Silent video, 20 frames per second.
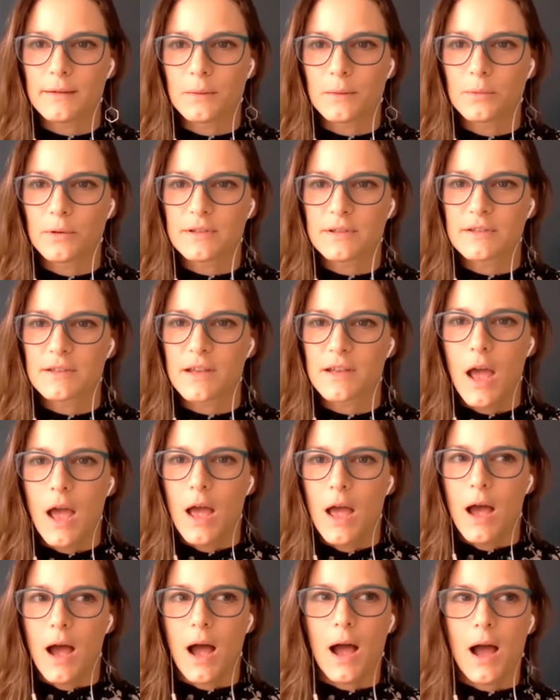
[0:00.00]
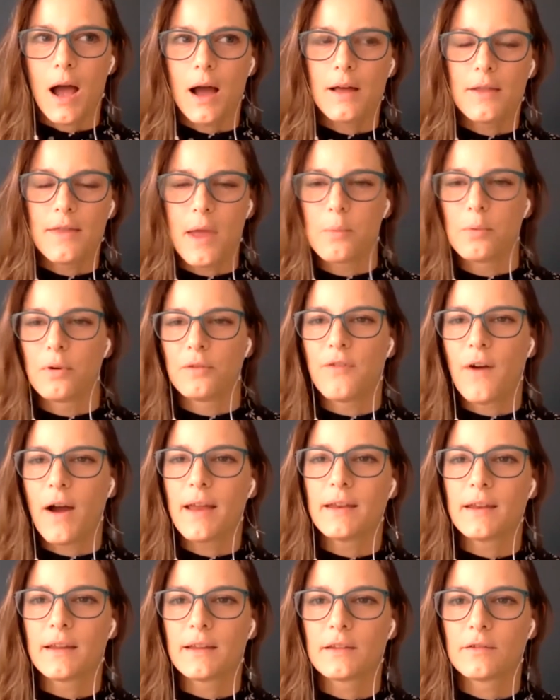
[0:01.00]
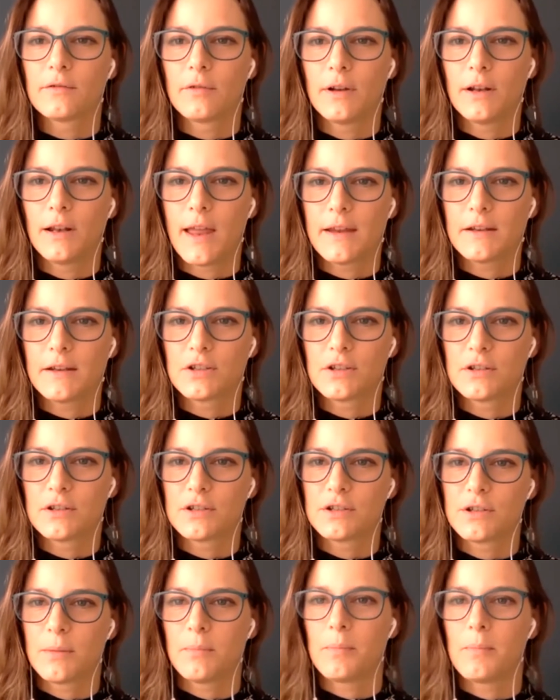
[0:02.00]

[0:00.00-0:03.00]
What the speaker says: It was, they were finding the relationship,